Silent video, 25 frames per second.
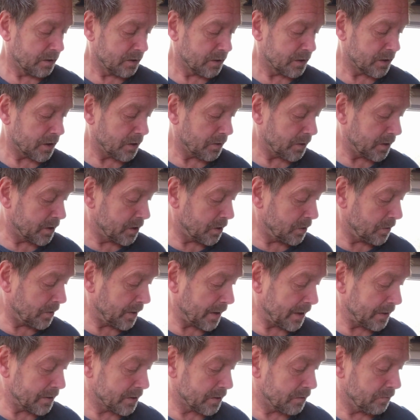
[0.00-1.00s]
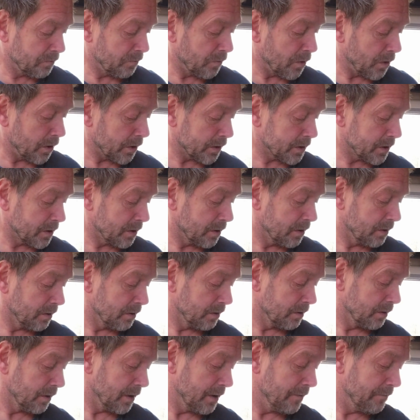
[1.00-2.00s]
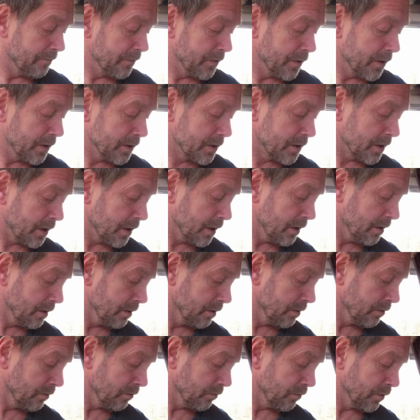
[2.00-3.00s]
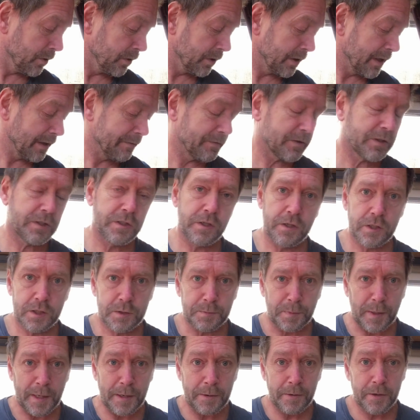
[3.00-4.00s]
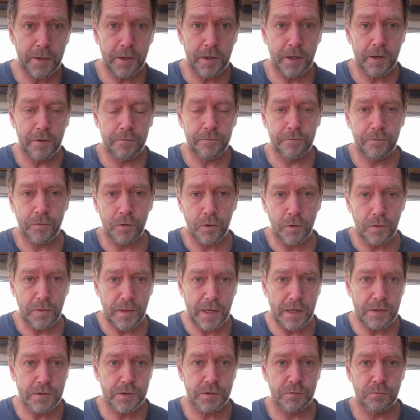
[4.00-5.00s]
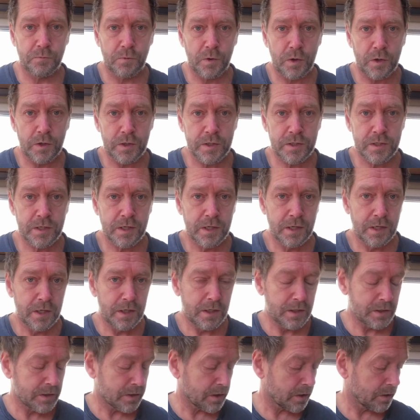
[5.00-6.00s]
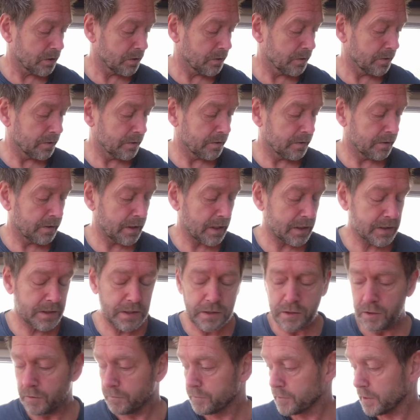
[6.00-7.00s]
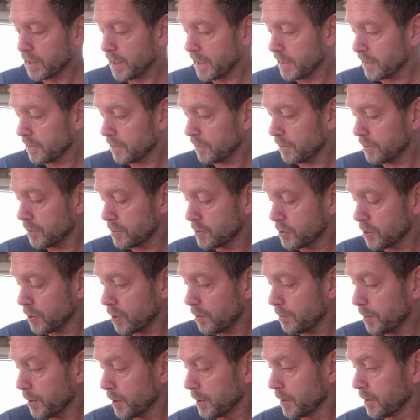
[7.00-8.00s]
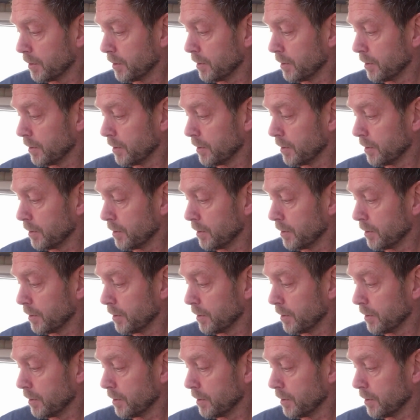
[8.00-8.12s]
So a 2000 watt inverter will have a surge power of 4000 watts. So that's enough to handle the job.